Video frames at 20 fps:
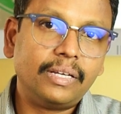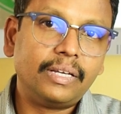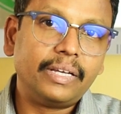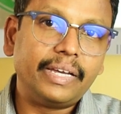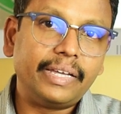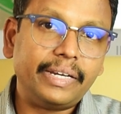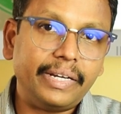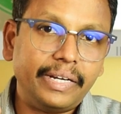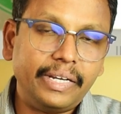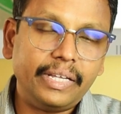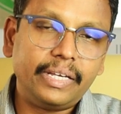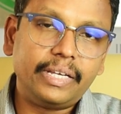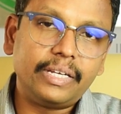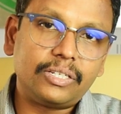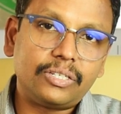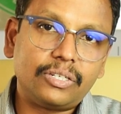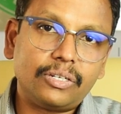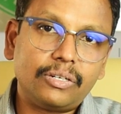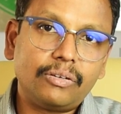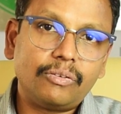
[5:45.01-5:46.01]
an
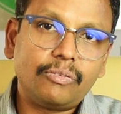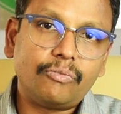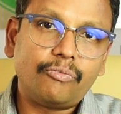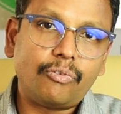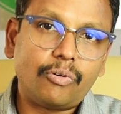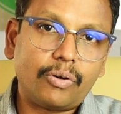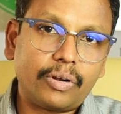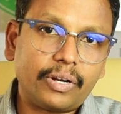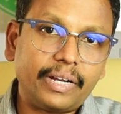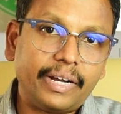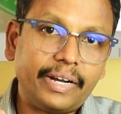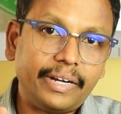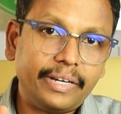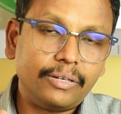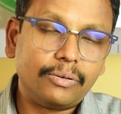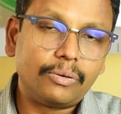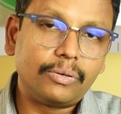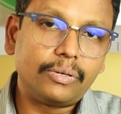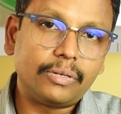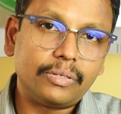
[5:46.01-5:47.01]
indication for
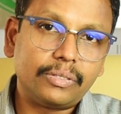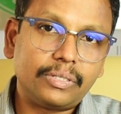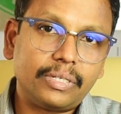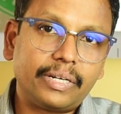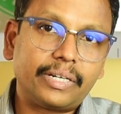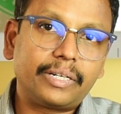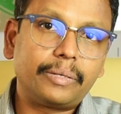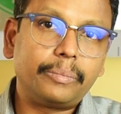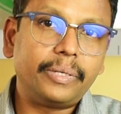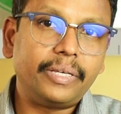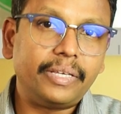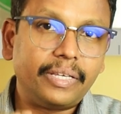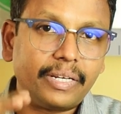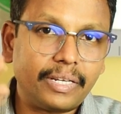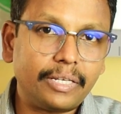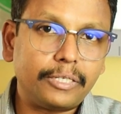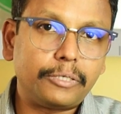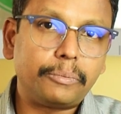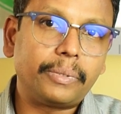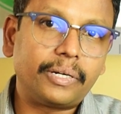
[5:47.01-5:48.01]
adenotonsillectomy
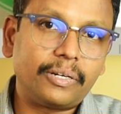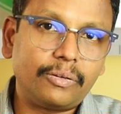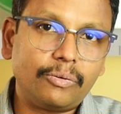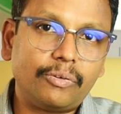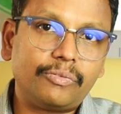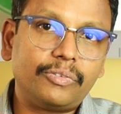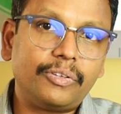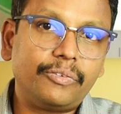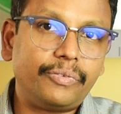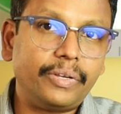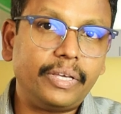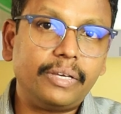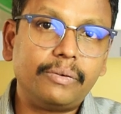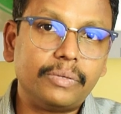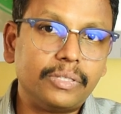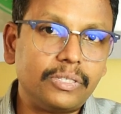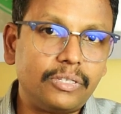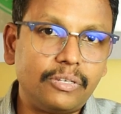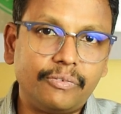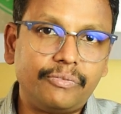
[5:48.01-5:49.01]
irrespective of the
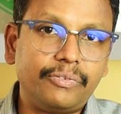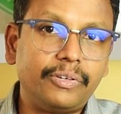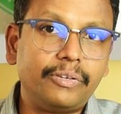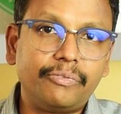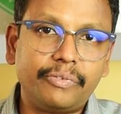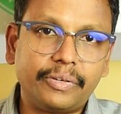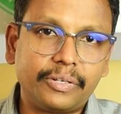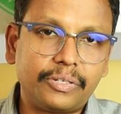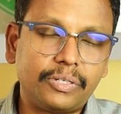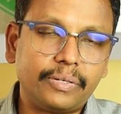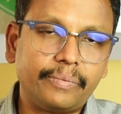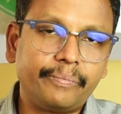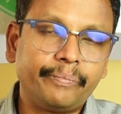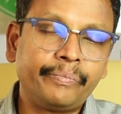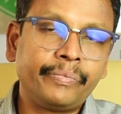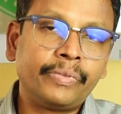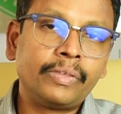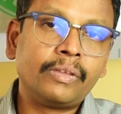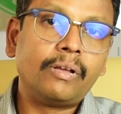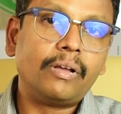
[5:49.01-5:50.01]
frequency of infection.
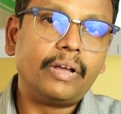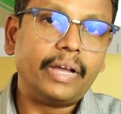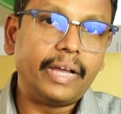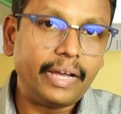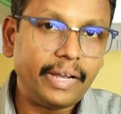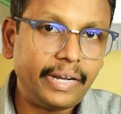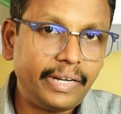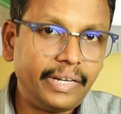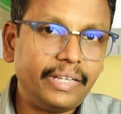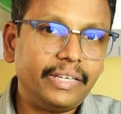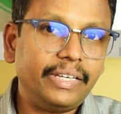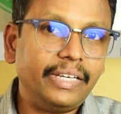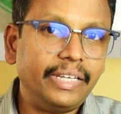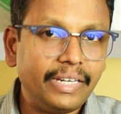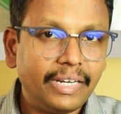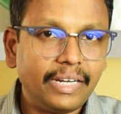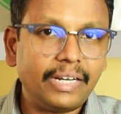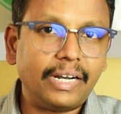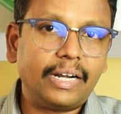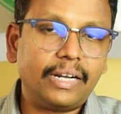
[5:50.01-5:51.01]
And in
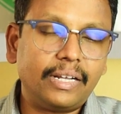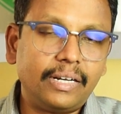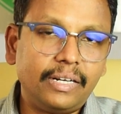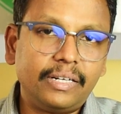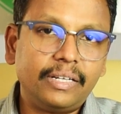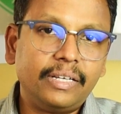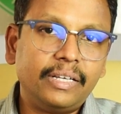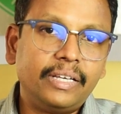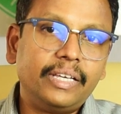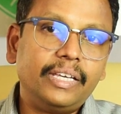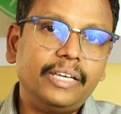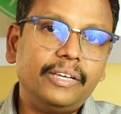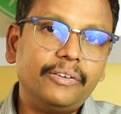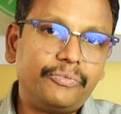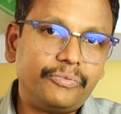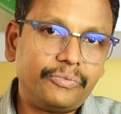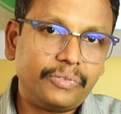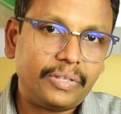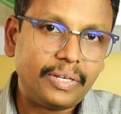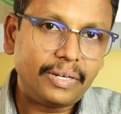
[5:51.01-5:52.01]
an adult,
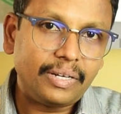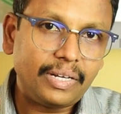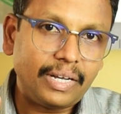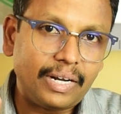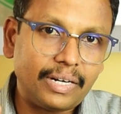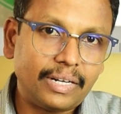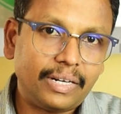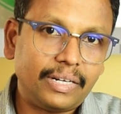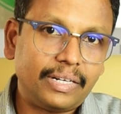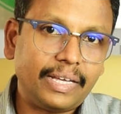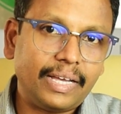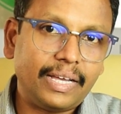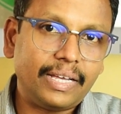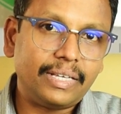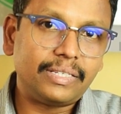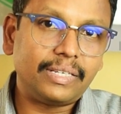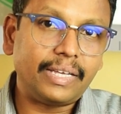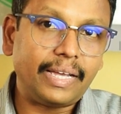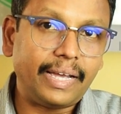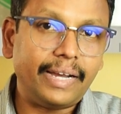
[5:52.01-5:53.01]
if the adult
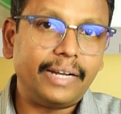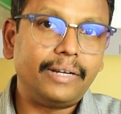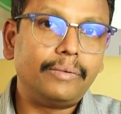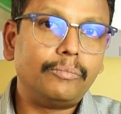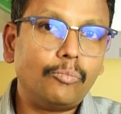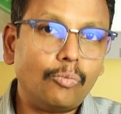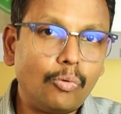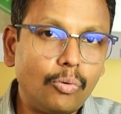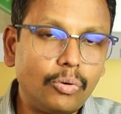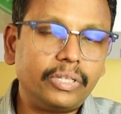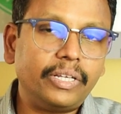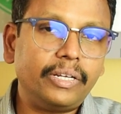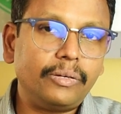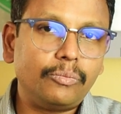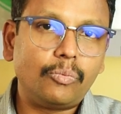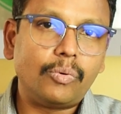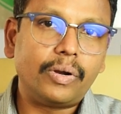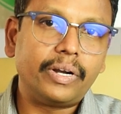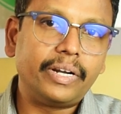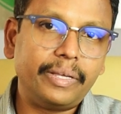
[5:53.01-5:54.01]
has had more than
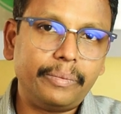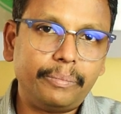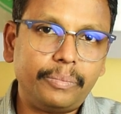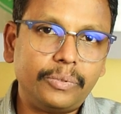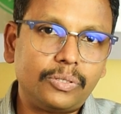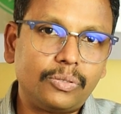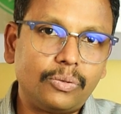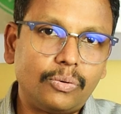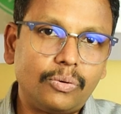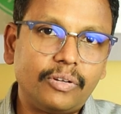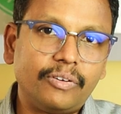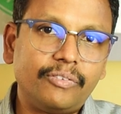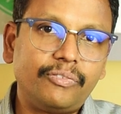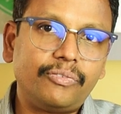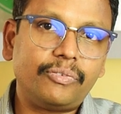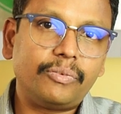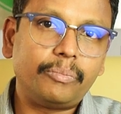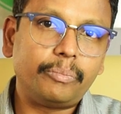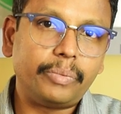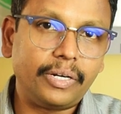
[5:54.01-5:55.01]
1 episode of
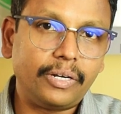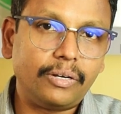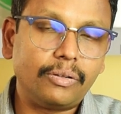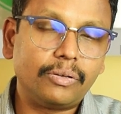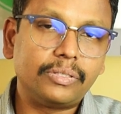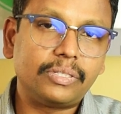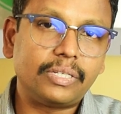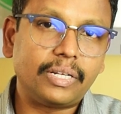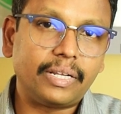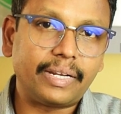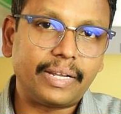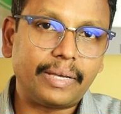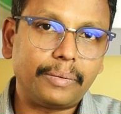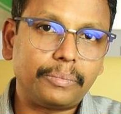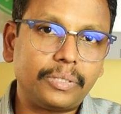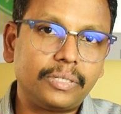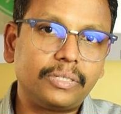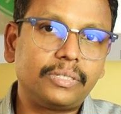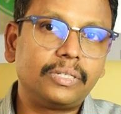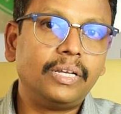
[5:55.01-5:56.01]
peritonsillar
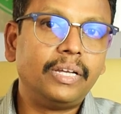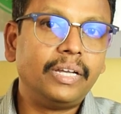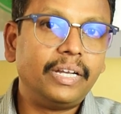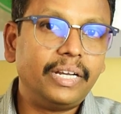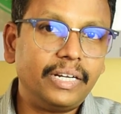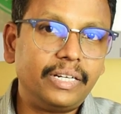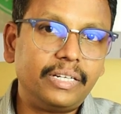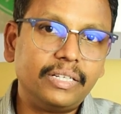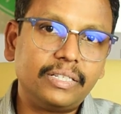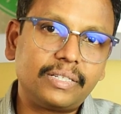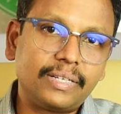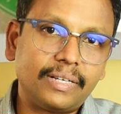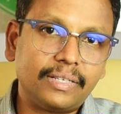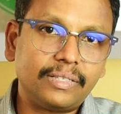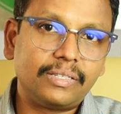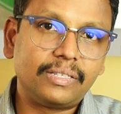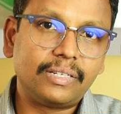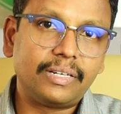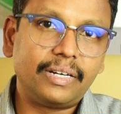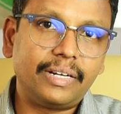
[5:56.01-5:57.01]
abscess, it is
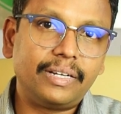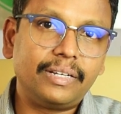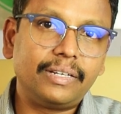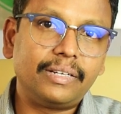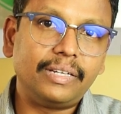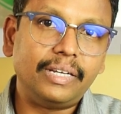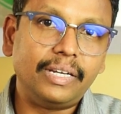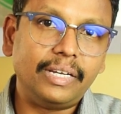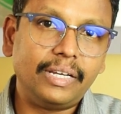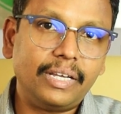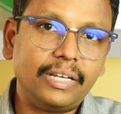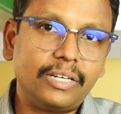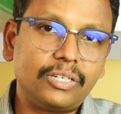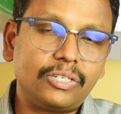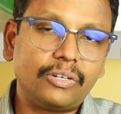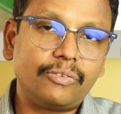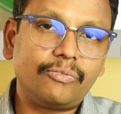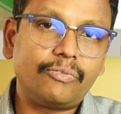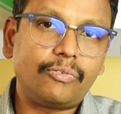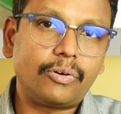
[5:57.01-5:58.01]
considered an
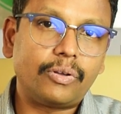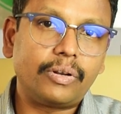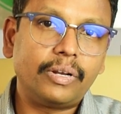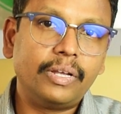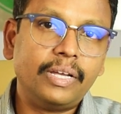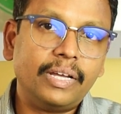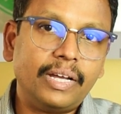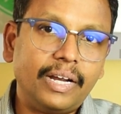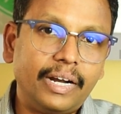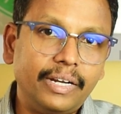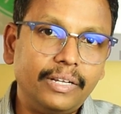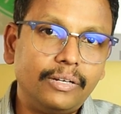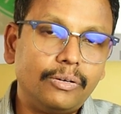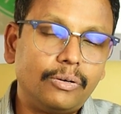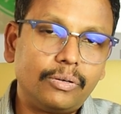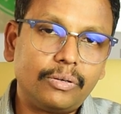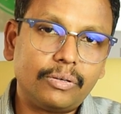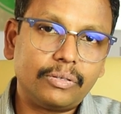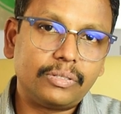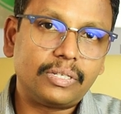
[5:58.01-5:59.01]
indication for
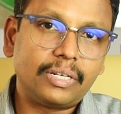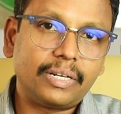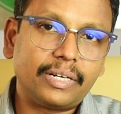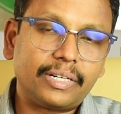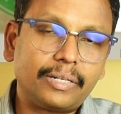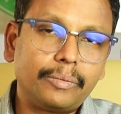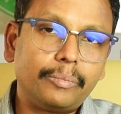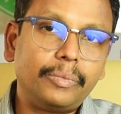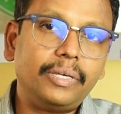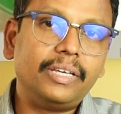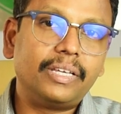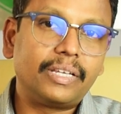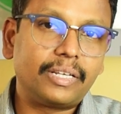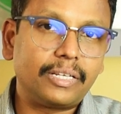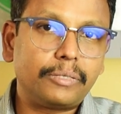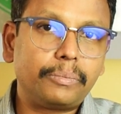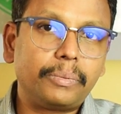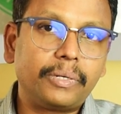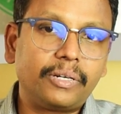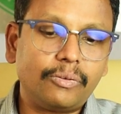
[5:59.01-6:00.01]
adenotonsillectomy
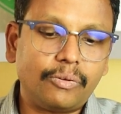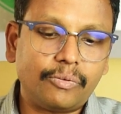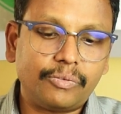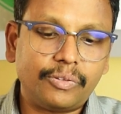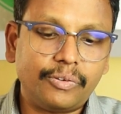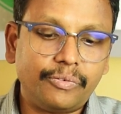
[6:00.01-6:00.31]
irrespective of the